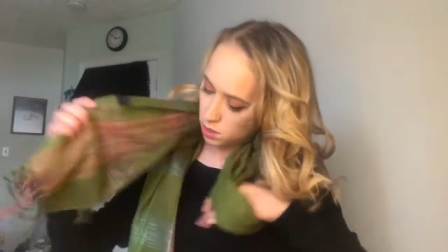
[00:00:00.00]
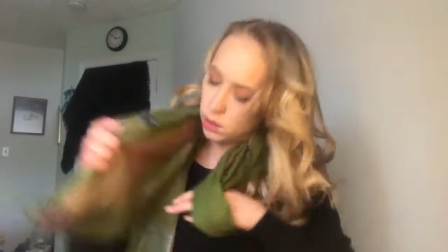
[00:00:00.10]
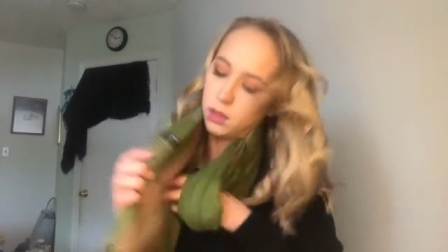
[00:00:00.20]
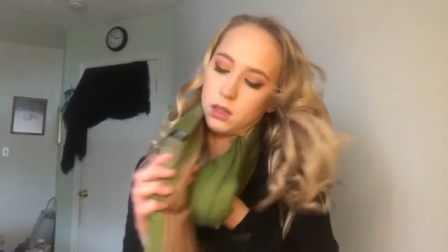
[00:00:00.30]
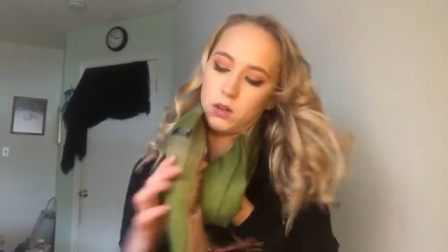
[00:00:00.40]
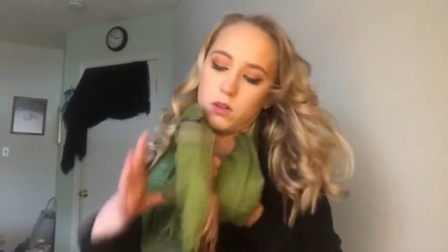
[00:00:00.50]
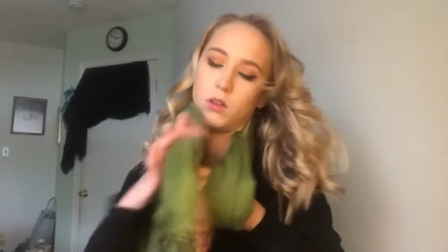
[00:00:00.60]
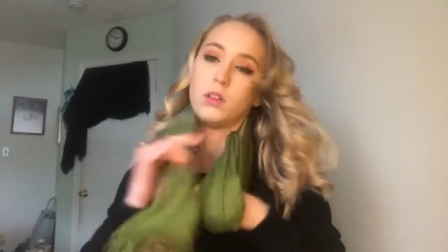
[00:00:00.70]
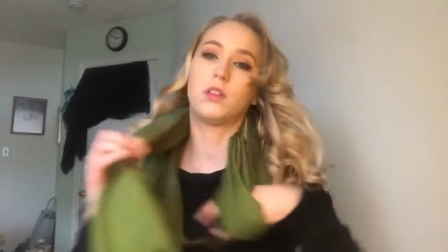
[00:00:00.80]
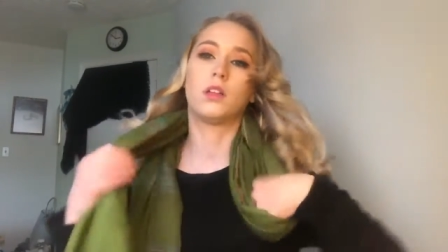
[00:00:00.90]
the
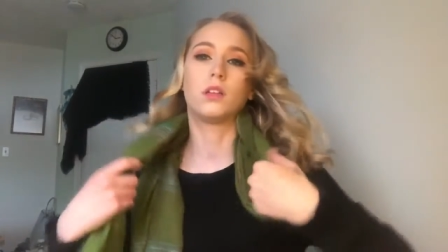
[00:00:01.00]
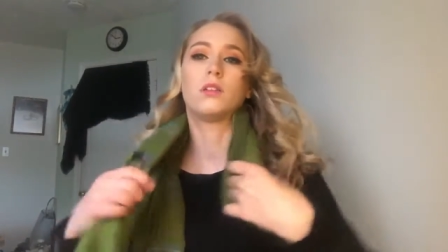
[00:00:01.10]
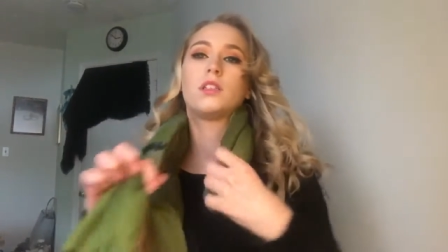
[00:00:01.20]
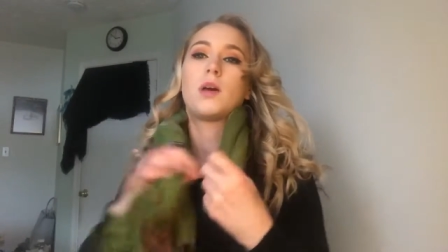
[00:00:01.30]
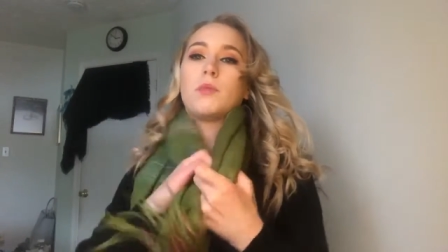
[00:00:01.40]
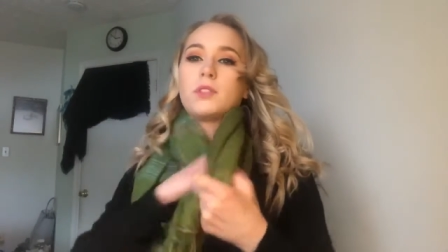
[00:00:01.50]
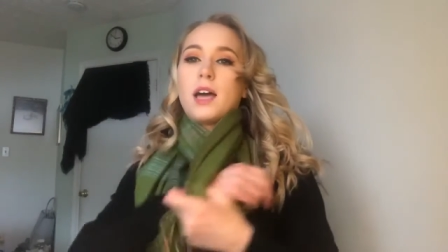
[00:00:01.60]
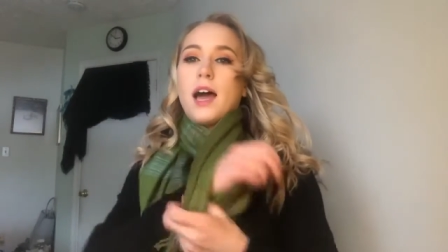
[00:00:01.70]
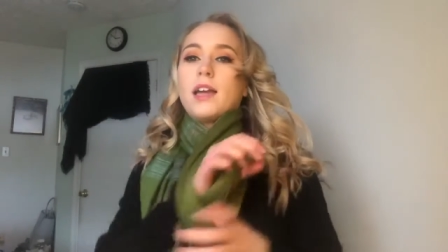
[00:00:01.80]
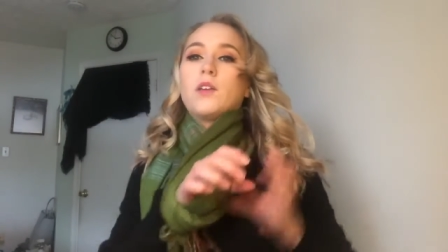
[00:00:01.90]
little the little double
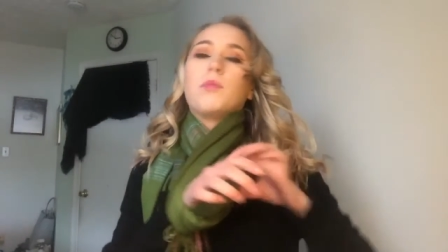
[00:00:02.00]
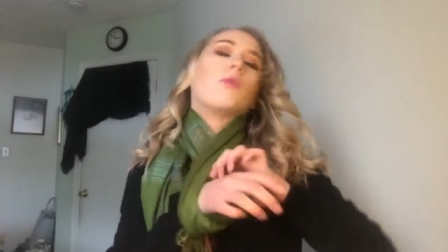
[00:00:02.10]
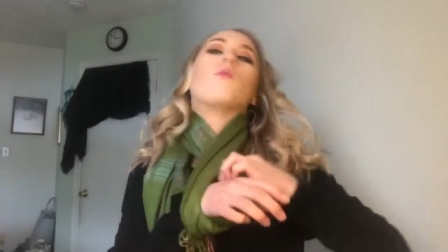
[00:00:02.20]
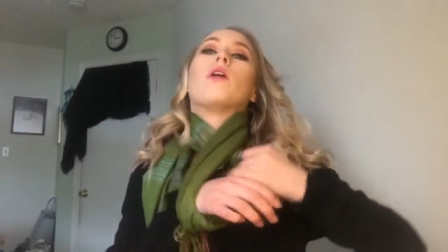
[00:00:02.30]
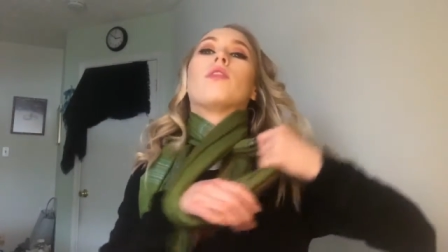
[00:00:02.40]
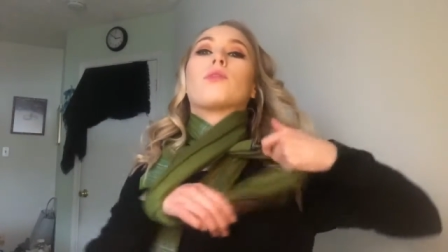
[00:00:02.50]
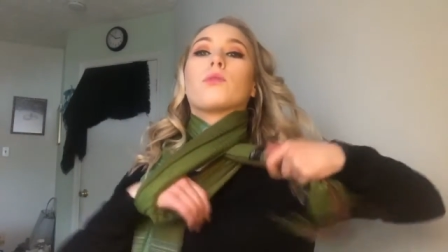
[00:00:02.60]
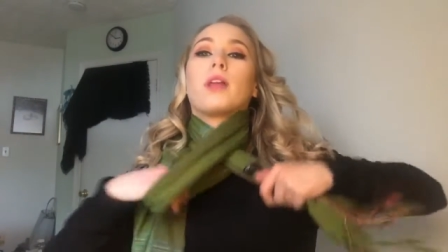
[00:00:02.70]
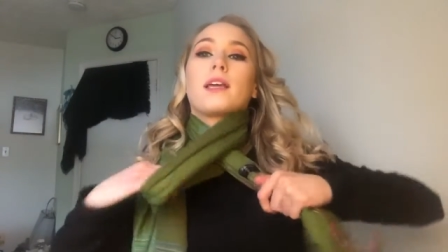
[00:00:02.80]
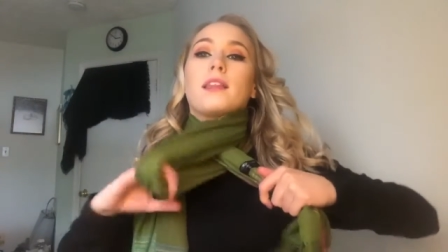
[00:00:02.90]
tie. You put one
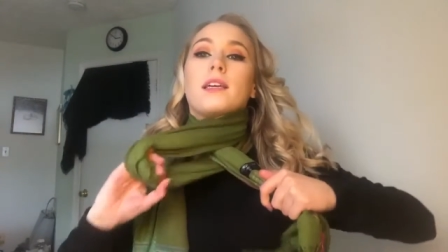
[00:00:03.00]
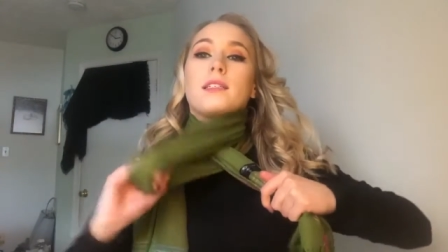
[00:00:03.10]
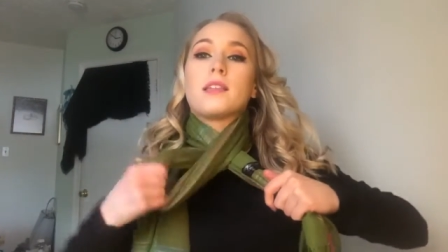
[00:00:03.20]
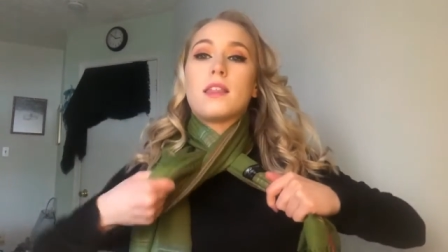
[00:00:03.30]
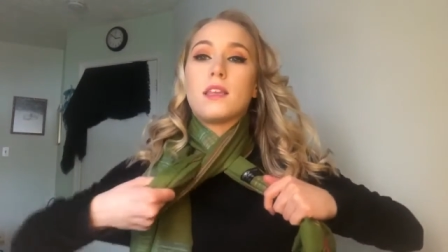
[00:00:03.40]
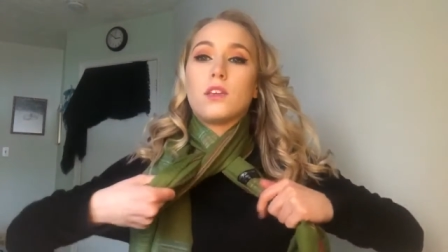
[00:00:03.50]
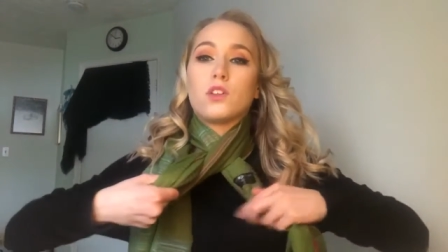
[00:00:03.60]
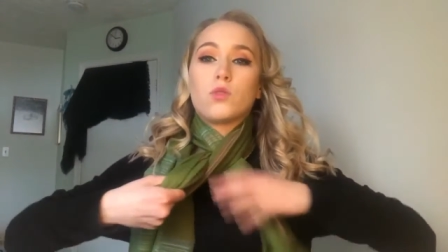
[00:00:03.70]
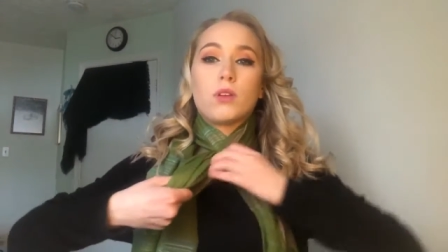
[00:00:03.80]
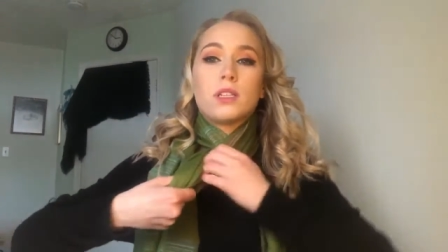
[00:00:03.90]
through like this and then you
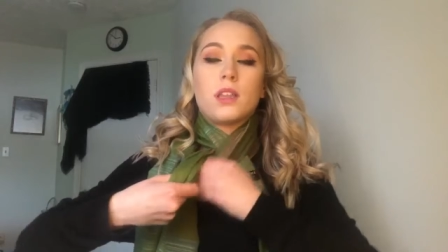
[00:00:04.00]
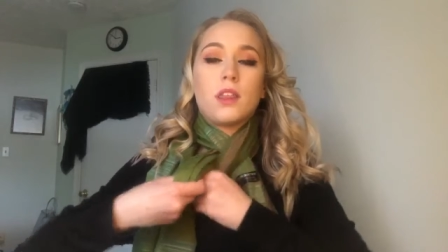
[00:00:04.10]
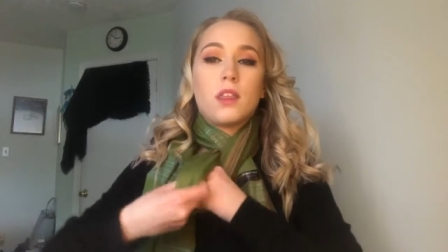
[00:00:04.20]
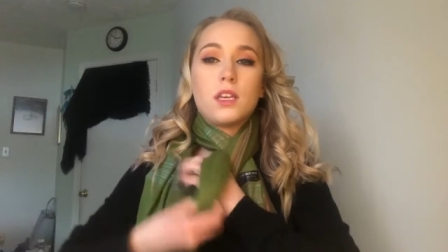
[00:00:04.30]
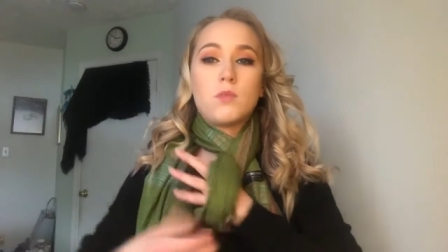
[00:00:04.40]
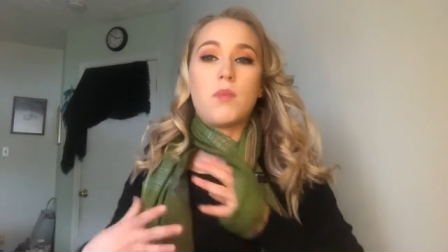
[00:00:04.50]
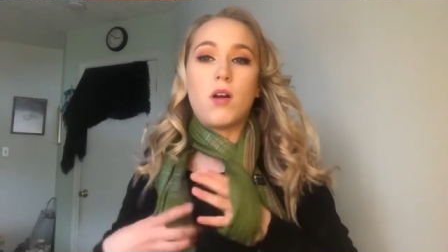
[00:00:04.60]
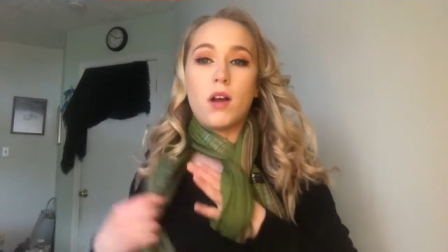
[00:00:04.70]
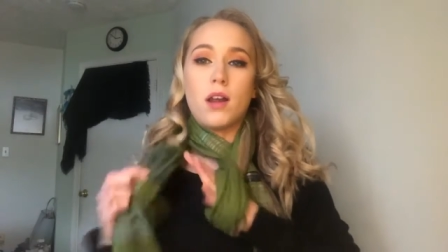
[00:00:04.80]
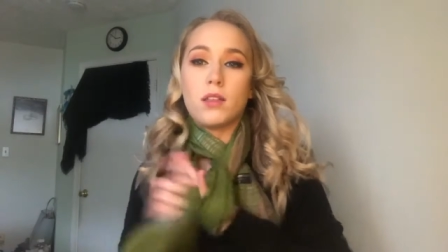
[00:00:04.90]
twist this
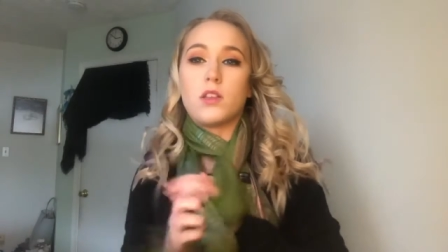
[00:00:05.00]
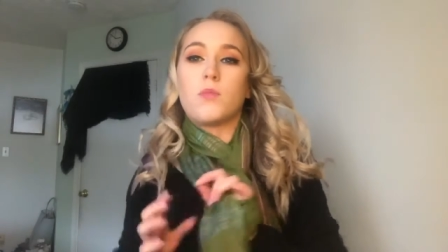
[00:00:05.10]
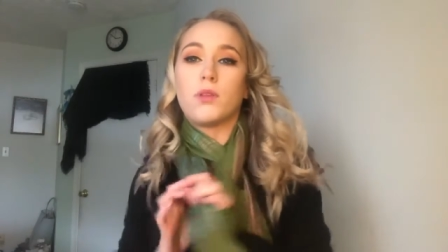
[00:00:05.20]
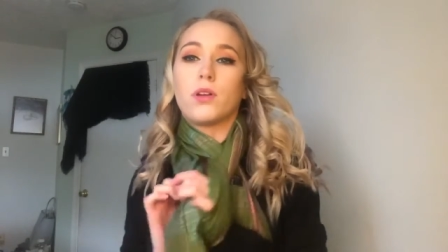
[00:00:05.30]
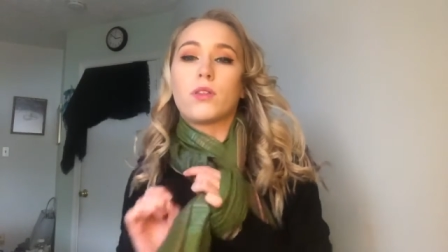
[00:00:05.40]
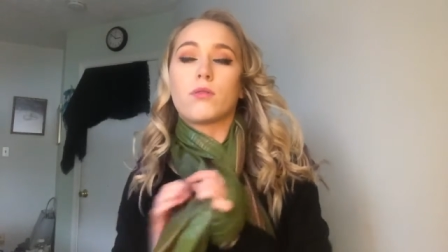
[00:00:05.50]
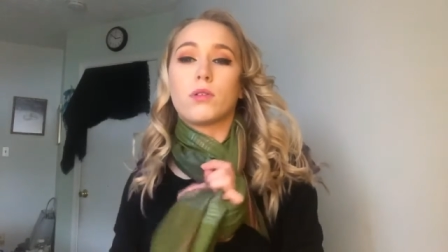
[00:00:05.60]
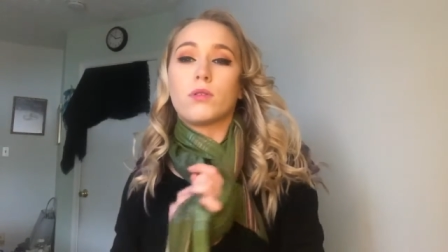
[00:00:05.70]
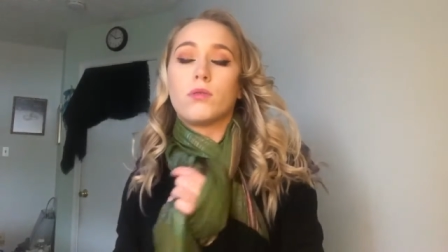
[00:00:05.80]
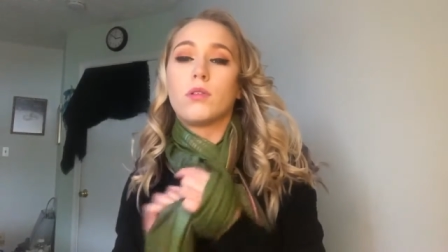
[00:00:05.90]
part and then you put it
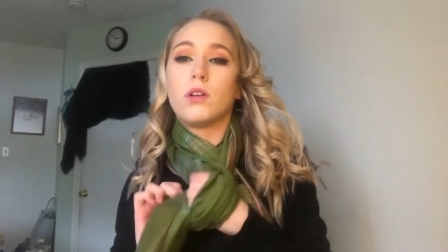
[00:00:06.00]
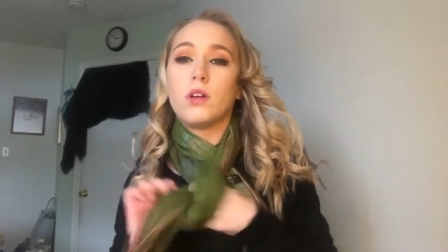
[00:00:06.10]
through.